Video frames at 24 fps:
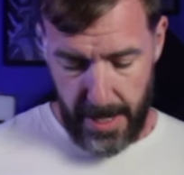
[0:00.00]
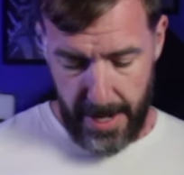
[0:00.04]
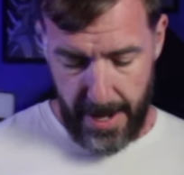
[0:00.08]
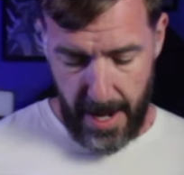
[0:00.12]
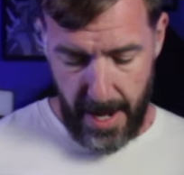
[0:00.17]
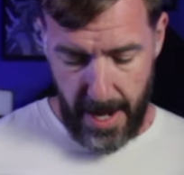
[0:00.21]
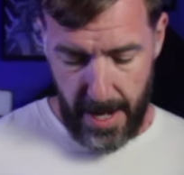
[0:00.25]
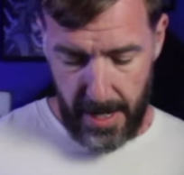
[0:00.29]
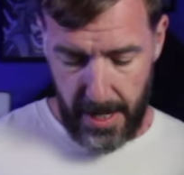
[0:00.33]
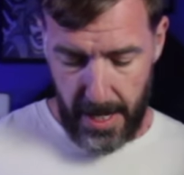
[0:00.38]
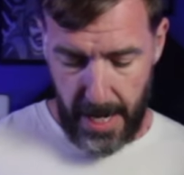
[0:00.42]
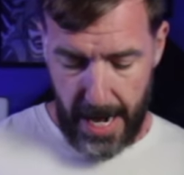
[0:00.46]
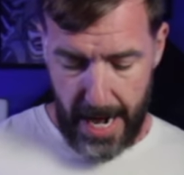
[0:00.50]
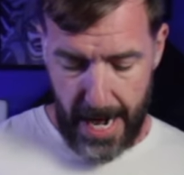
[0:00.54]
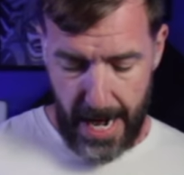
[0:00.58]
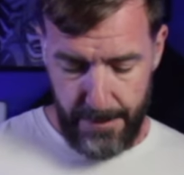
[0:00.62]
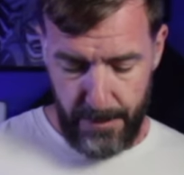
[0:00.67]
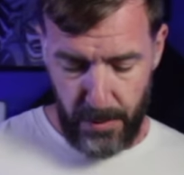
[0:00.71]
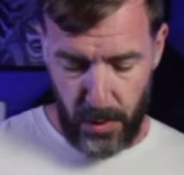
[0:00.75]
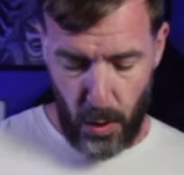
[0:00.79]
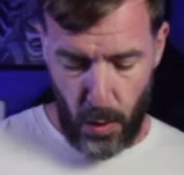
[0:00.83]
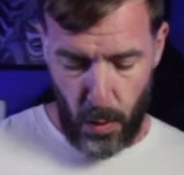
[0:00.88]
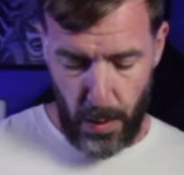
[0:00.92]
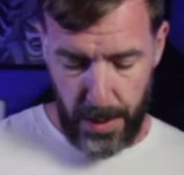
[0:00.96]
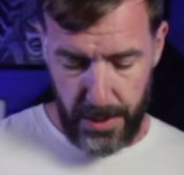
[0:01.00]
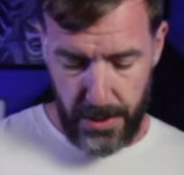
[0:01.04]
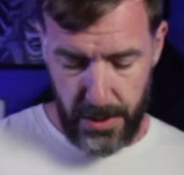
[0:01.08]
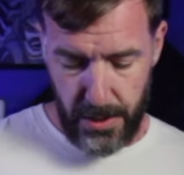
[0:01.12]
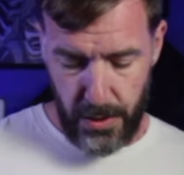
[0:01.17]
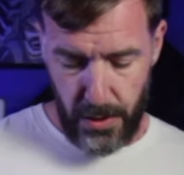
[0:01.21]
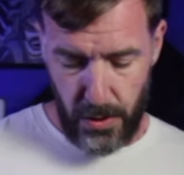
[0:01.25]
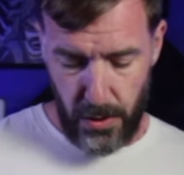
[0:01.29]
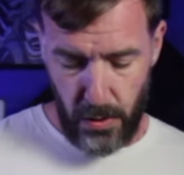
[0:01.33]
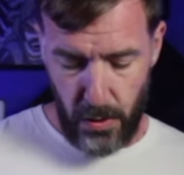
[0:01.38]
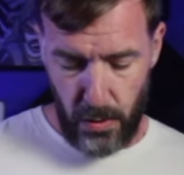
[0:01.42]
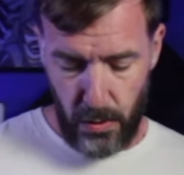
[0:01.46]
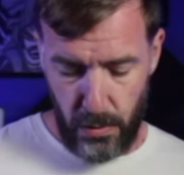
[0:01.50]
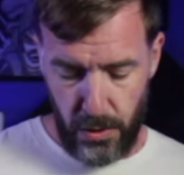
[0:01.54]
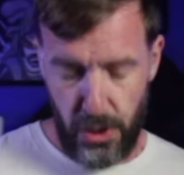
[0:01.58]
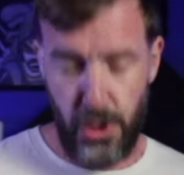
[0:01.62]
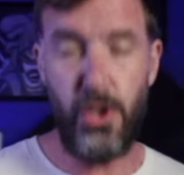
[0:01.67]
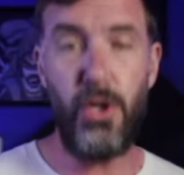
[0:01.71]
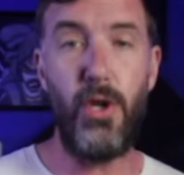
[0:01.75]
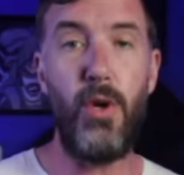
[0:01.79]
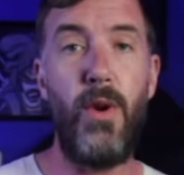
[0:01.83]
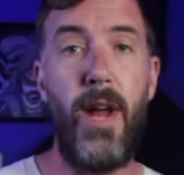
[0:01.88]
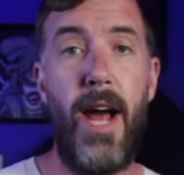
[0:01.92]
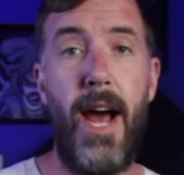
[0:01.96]
and I'm going to
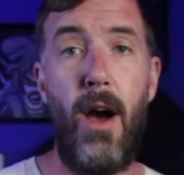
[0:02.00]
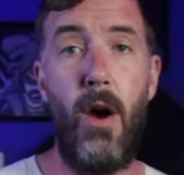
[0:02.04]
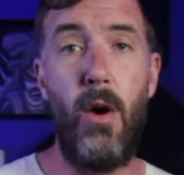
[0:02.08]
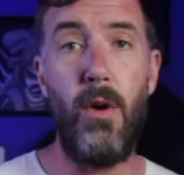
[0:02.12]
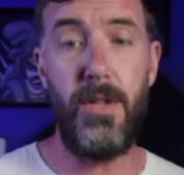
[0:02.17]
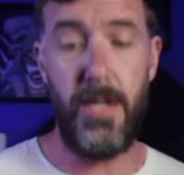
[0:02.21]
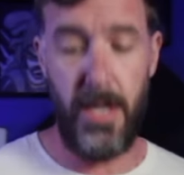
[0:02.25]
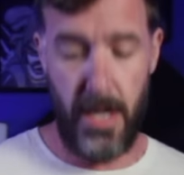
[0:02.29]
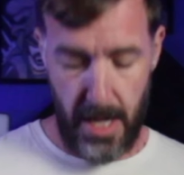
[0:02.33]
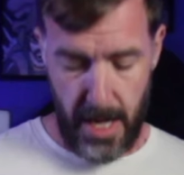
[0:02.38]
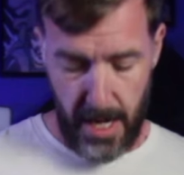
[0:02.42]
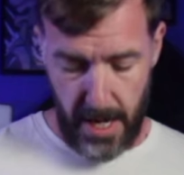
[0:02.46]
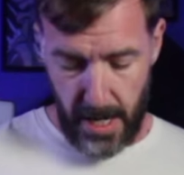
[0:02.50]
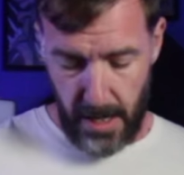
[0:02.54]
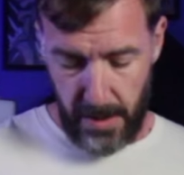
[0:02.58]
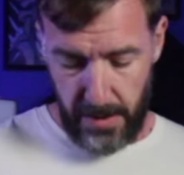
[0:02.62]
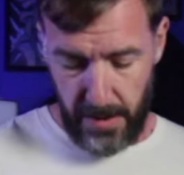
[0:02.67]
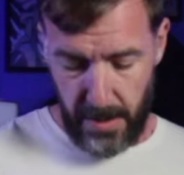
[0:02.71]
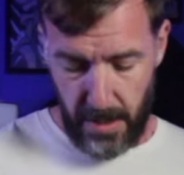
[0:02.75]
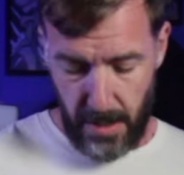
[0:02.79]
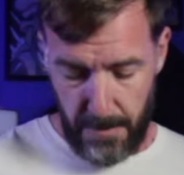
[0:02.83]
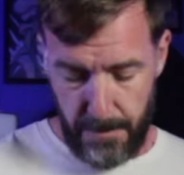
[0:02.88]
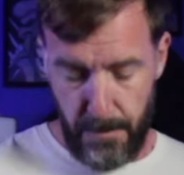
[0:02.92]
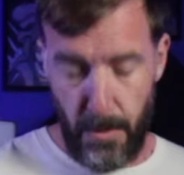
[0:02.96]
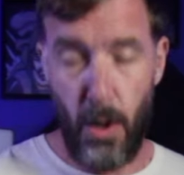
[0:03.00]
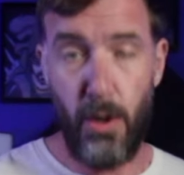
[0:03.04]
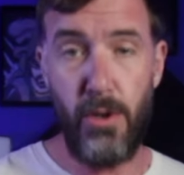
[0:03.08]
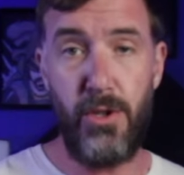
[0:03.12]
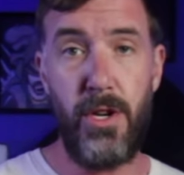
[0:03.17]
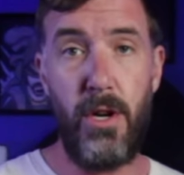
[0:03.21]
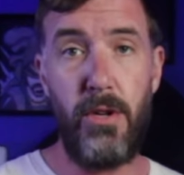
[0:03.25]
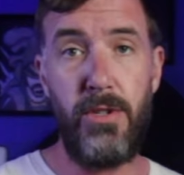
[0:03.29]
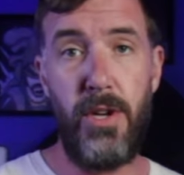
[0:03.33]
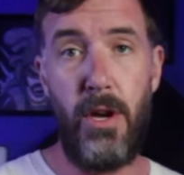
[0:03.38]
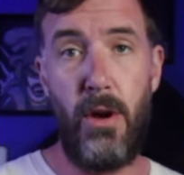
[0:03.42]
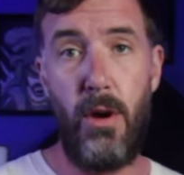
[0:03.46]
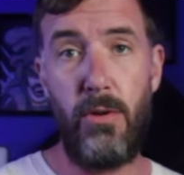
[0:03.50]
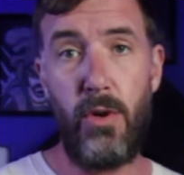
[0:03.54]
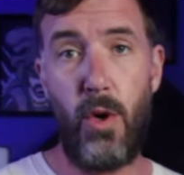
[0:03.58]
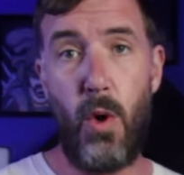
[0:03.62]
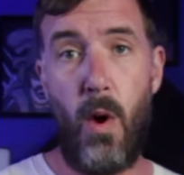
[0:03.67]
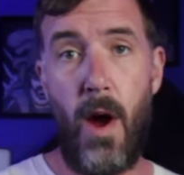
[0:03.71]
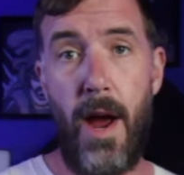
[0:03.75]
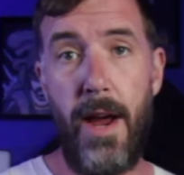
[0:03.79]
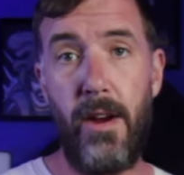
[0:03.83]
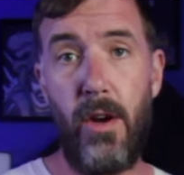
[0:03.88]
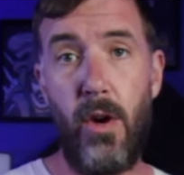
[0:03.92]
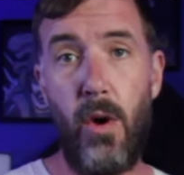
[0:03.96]
shoot out the Mojotone
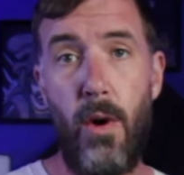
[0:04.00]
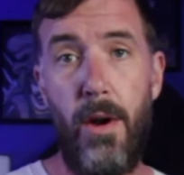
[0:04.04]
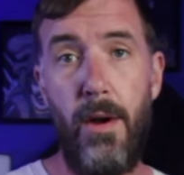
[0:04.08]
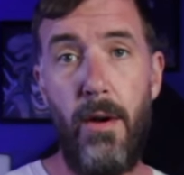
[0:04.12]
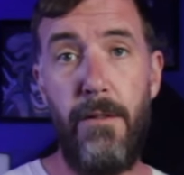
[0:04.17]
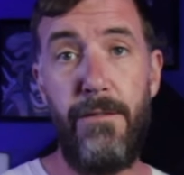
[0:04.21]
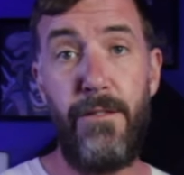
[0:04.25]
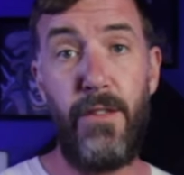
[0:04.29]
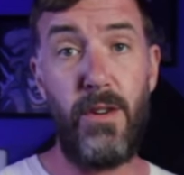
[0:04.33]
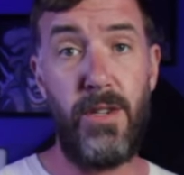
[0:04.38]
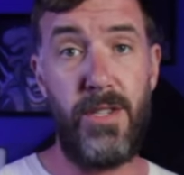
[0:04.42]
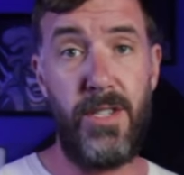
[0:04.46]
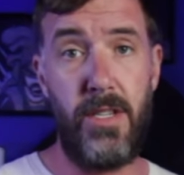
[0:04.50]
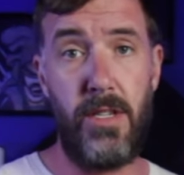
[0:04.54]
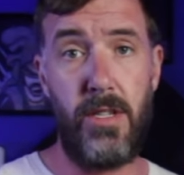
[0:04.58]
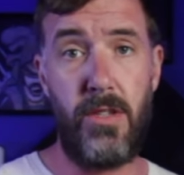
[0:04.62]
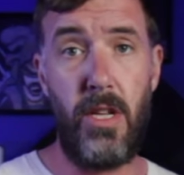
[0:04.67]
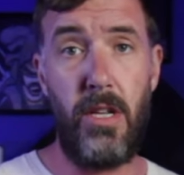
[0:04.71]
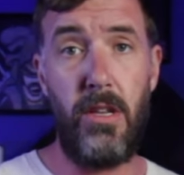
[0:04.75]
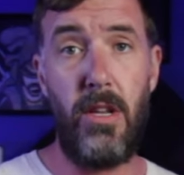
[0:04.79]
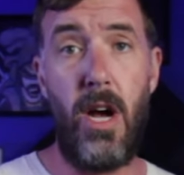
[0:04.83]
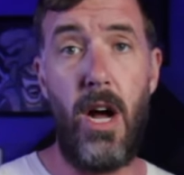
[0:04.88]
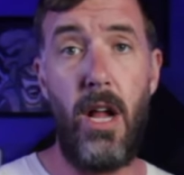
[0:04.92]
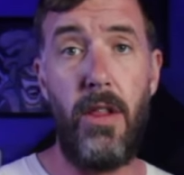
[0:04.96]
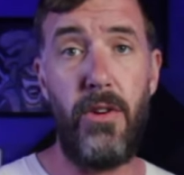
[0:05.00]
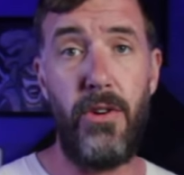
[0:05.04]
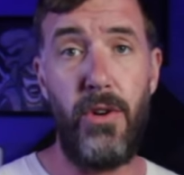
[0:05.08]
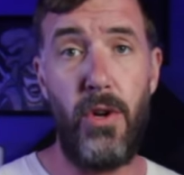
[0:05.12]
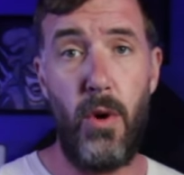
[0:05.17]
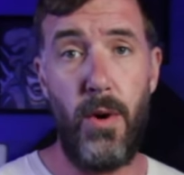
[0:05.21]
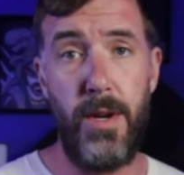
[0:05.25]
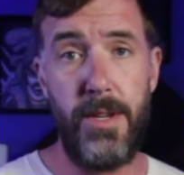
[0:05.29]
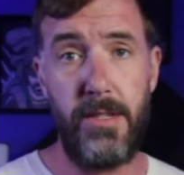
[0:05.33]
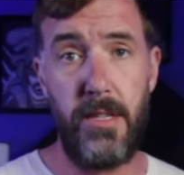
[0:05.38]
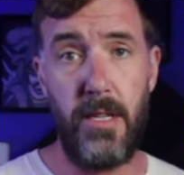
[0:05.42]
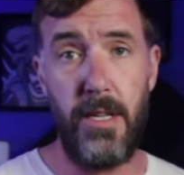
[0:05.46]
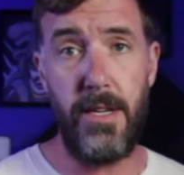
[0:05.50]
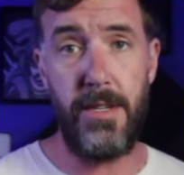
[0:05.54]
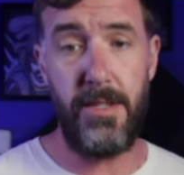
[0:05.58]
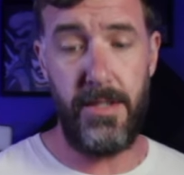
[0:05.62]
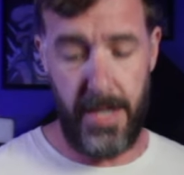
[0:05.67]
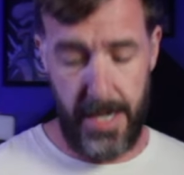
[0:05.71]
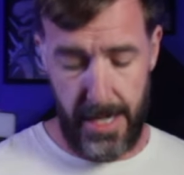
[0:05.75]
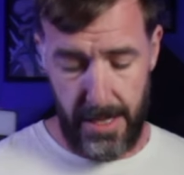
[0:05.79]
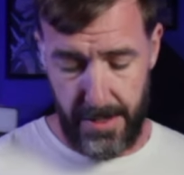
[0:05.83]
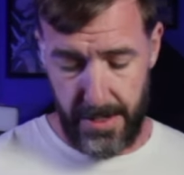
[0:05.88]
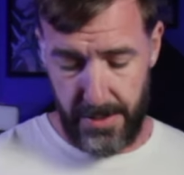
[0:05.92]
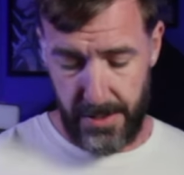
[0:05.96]
Quiet Coil versus the Lawler noiseless
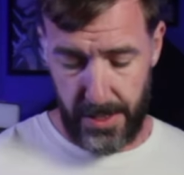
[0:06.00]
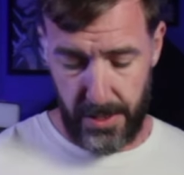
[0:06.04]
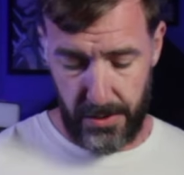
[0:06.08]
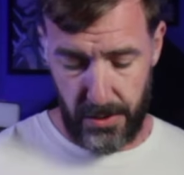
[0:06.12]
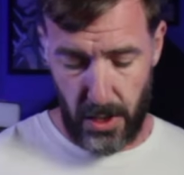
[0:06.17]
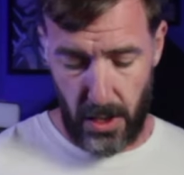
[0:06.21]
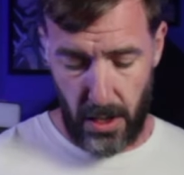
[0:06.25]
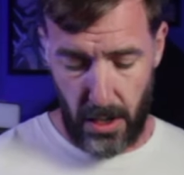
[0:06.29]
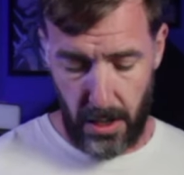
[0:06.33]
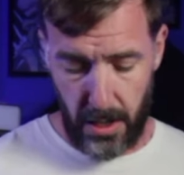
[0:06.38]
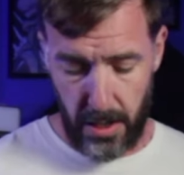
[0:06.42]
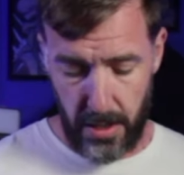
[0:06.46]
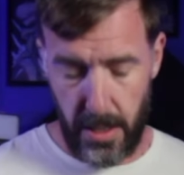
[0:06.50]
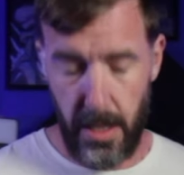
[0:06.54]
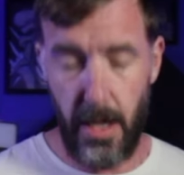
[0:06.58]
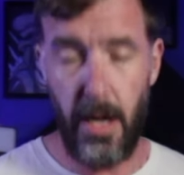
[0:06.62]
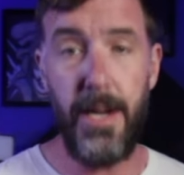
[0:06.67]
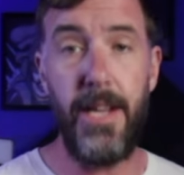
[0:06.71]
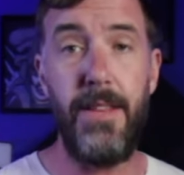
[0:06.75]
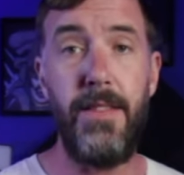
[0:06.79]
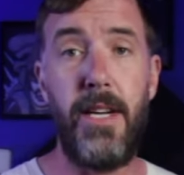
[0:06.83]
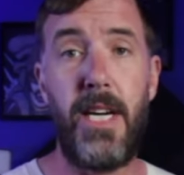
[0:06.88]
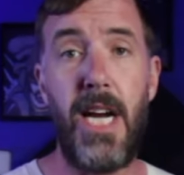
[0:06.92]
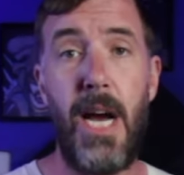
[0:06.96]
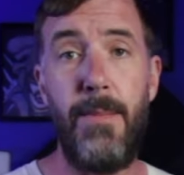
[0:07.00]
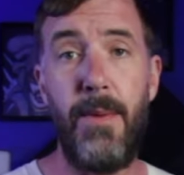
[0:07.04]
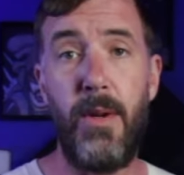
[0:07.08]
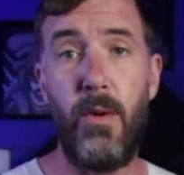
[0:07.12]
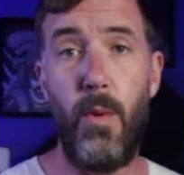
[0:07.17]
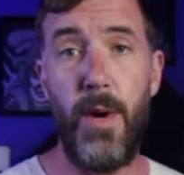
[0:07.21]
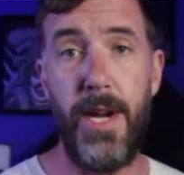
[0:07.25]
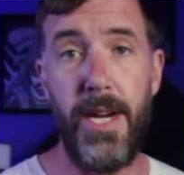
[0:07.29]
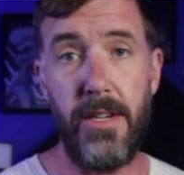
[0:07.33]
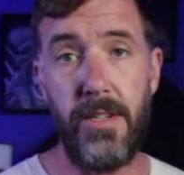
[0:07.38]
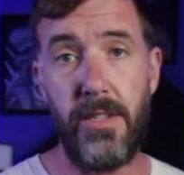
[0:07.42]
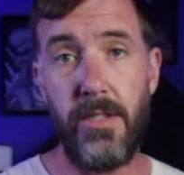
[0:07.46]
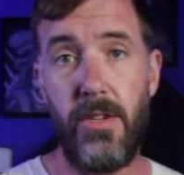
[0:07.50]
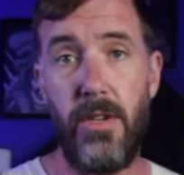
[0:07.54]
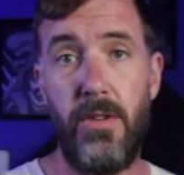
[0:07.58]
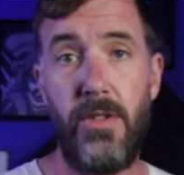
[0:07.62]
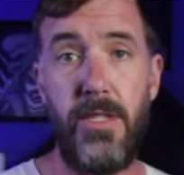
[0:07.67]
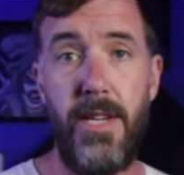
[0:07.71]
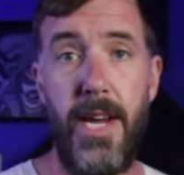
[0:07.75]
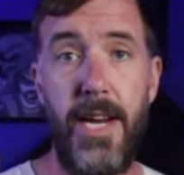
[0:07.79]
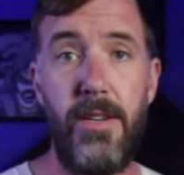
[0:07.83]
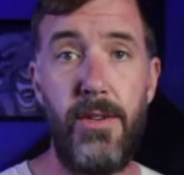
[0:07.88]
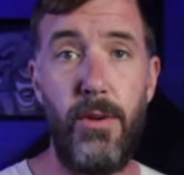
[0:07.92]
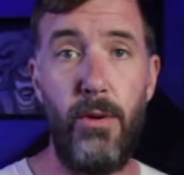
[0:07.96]
in this guitar in the coming weeks. So
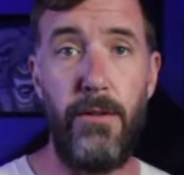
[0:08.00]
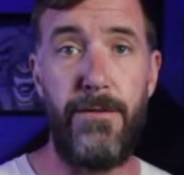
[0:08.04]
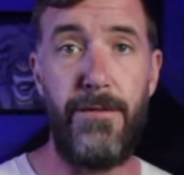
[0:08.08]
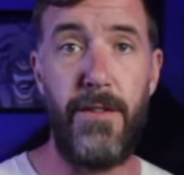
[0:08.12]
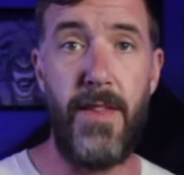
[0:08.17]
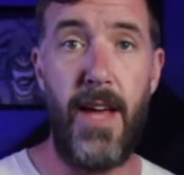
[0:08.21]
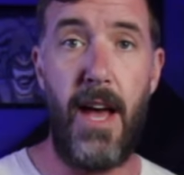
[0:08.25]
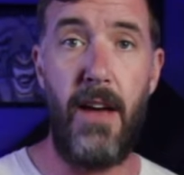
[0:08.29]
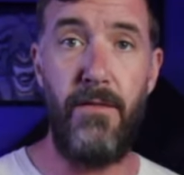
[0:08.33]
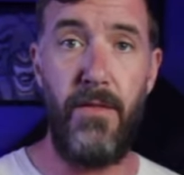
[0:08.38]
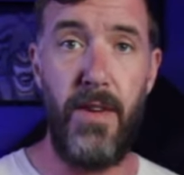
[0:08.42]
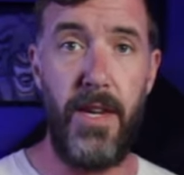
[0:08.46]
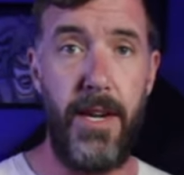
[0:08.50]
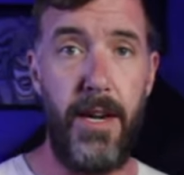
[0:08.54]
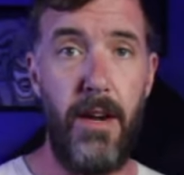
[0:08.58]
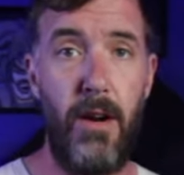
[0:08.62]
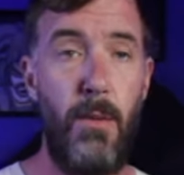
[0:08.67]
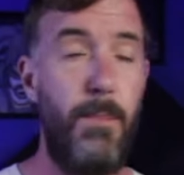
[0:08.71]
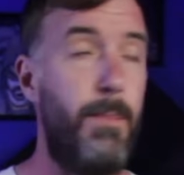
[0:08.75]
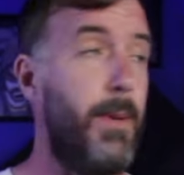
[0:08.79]
stay tuned for that video.